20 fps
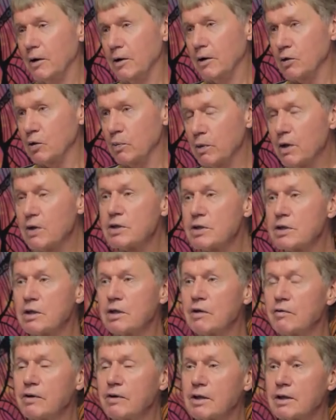on your birth
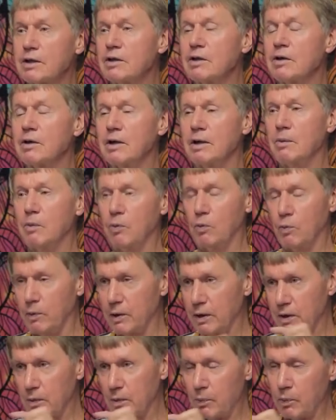certificate,
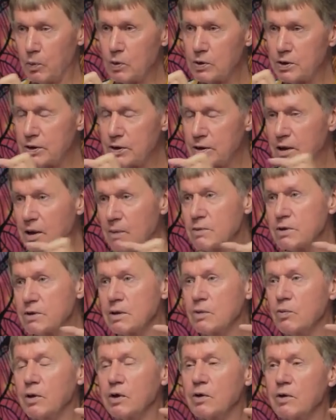where the portion
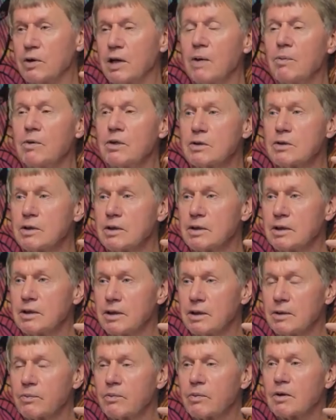comes in where your name is
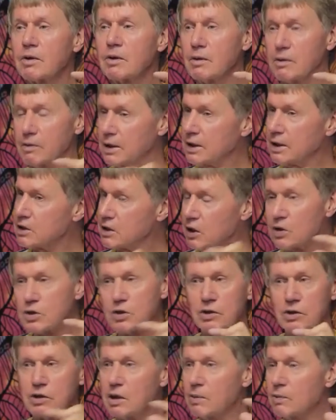written in, there's no
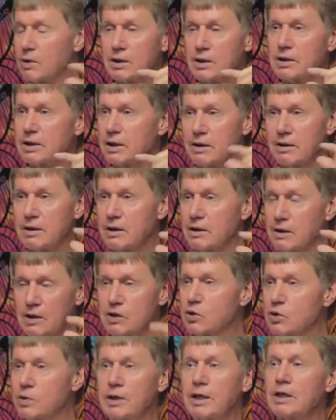surname written in there
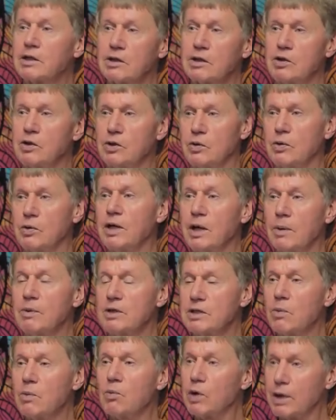that's connected to your name.
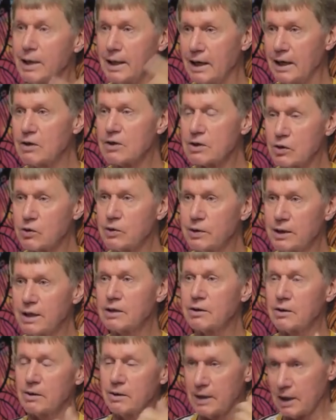Somebody else
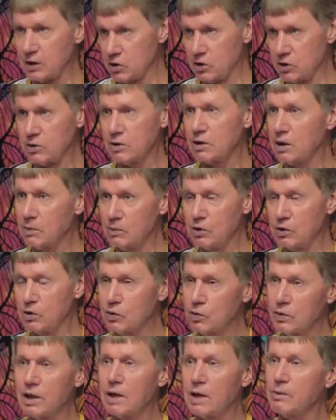connected that surname to
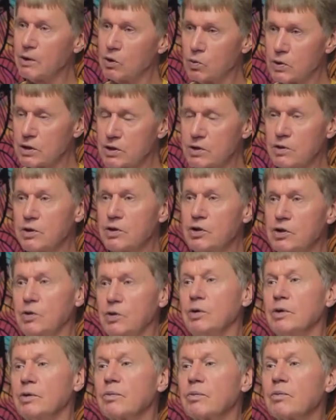your name, it was not
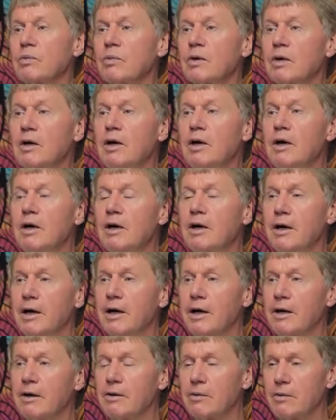you.
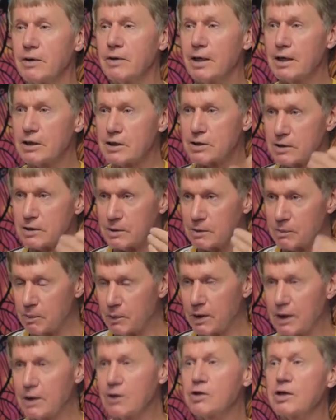And that is the
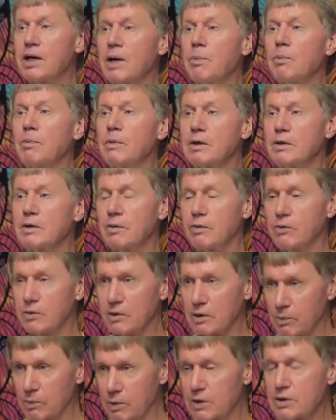entrapment
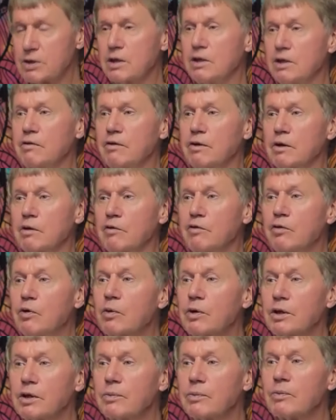through the birth certificate
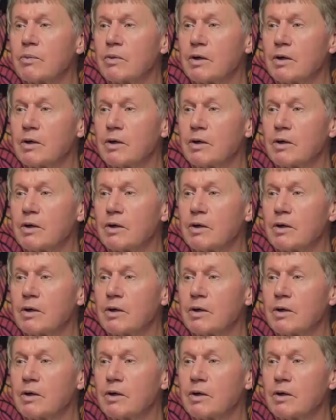fraud,